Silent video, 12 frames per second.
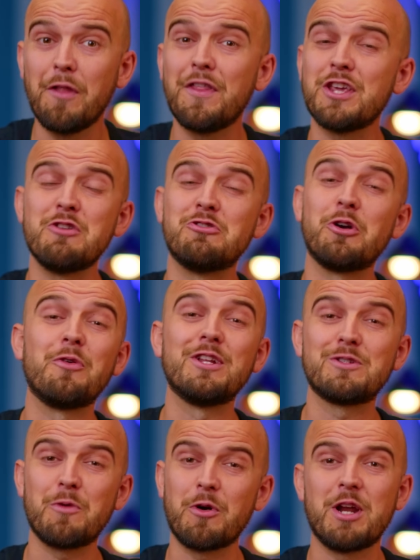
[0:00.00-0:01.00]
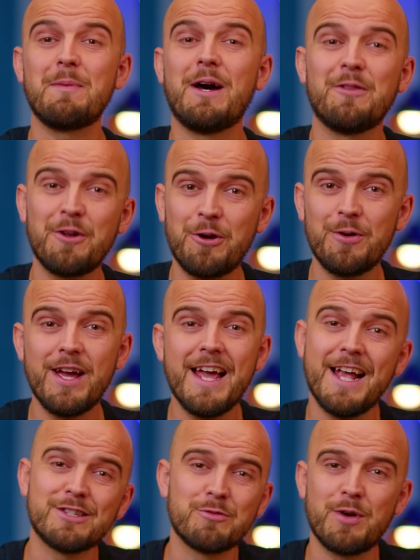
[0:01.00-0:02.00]
One thing you don't need to worry about though
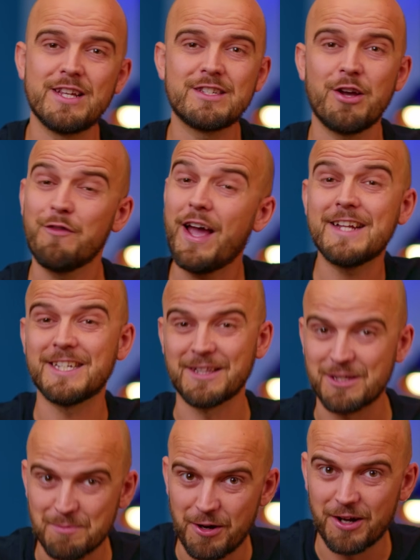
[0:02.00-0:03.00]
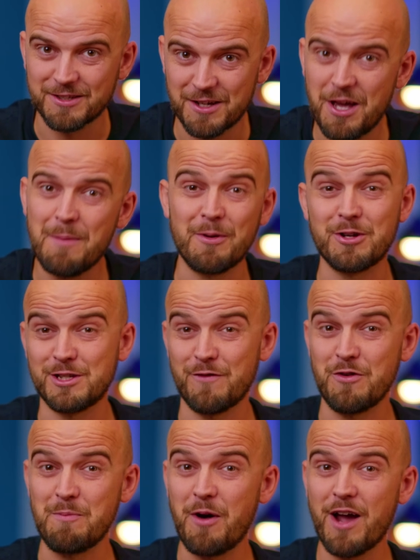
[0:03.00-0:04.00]
is the risk of hating this mask, because
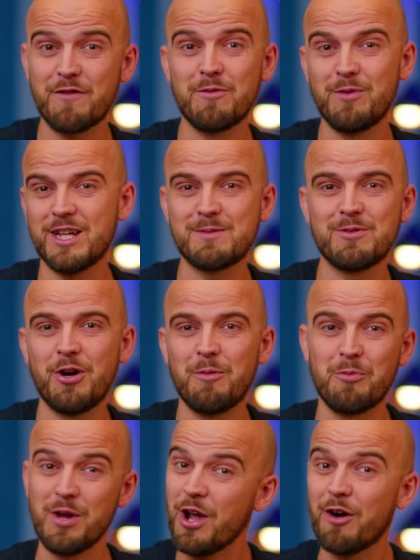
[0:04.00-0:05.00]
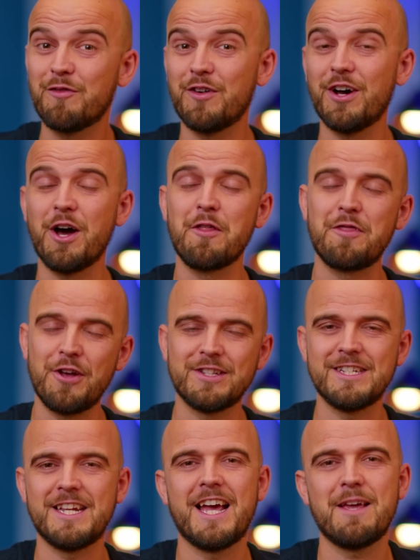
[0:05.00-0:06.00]
if you buy from RespShop, we offer a
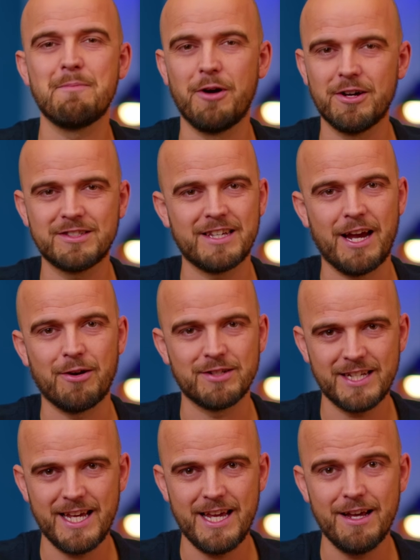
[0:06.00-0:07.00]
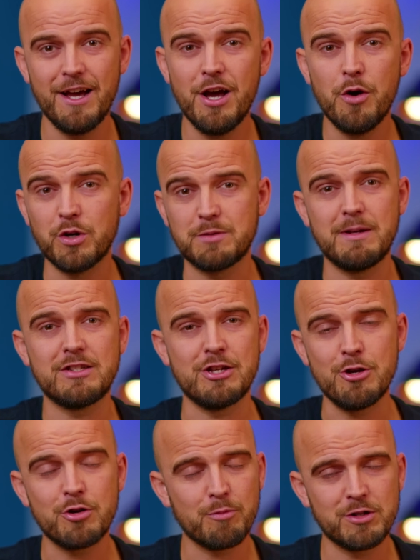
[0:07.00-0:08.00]
30-day mask guarantee, which means that
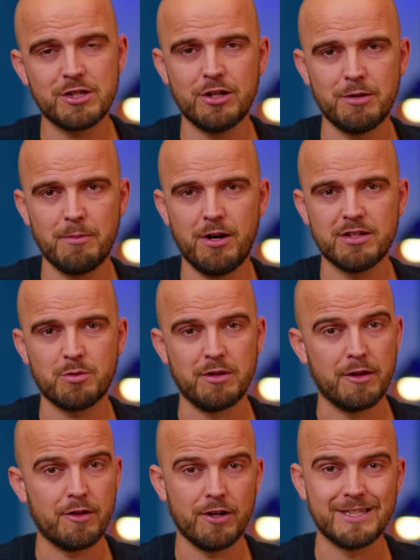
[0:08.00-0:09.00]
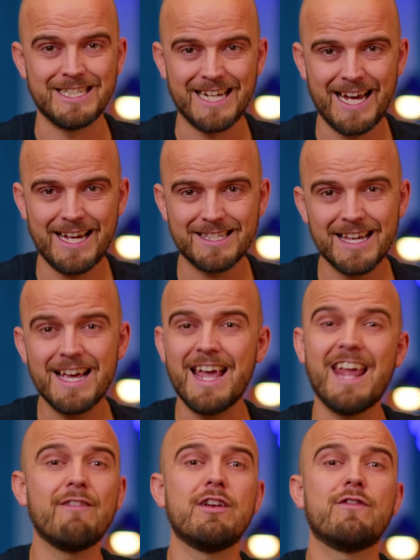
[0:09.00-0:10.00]
you can return the mask within 30 days,
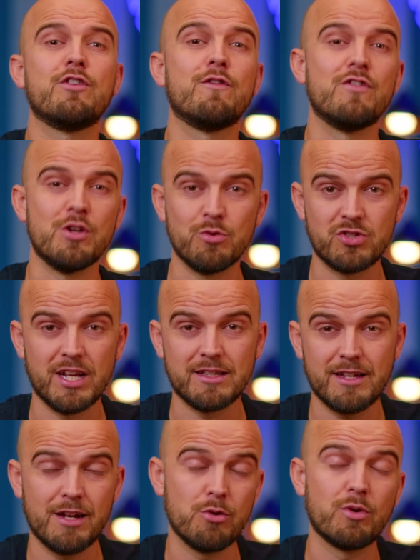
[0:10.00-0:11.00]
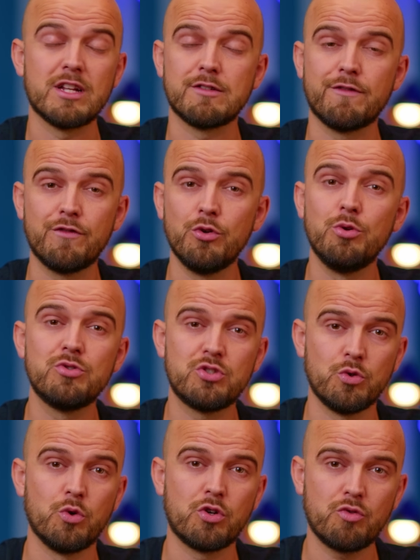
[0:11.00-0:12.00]
even if you've used it, and you'll get a full
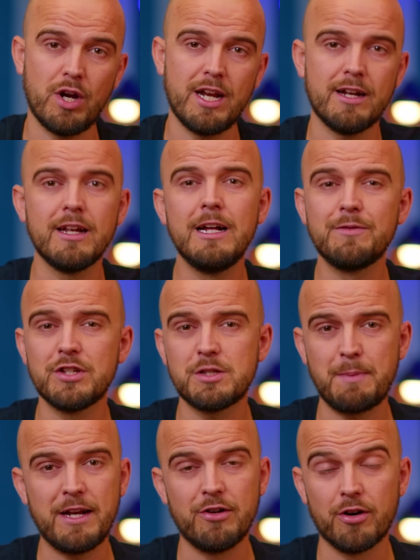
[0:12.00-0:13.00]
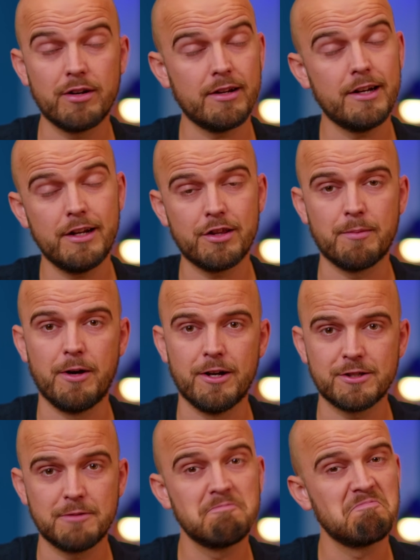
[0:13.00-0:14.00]
store credit to spend on another
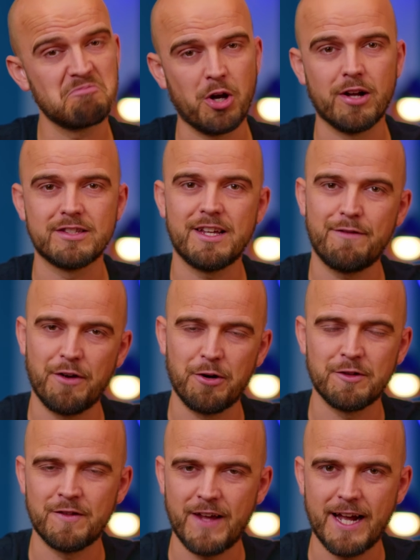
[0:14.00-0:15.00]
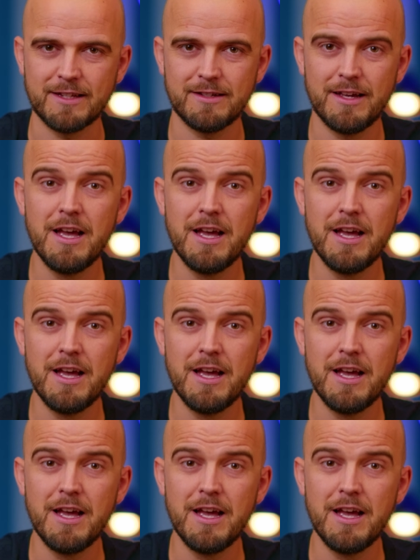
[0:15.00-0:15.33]
mask. Can't say fairer than that.